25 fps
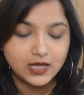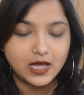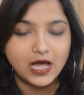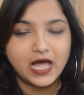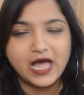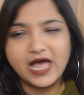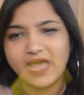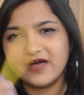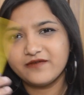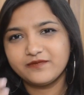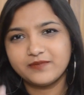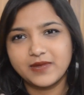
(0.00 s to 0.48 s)

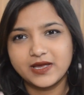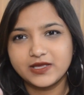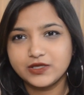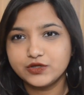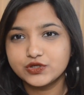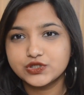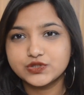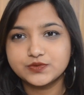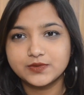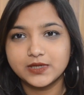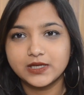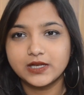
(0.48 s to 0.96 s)
I have my
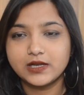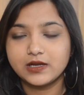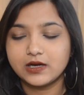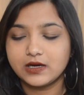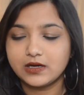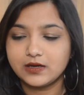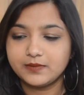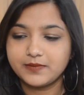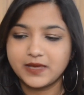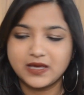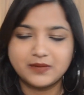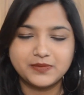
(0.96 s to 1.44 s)
usual
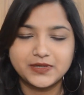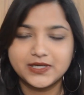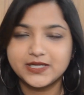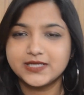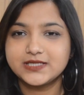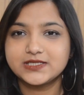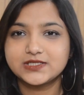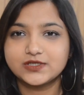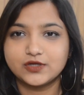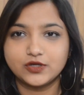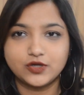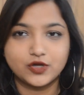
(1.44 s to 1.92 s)

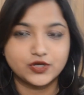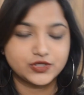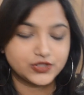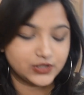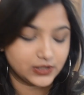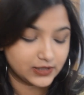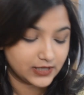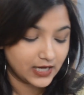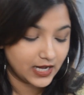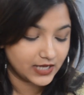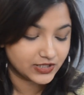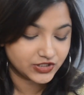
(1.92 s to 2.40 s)
Maybelline's
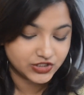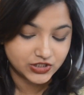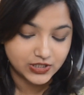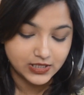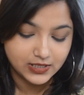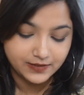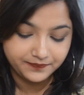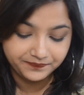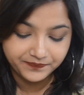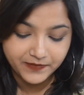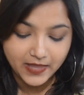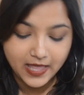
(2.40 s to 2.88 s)
Colossal
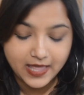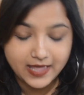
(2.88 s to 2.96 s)
Kajal,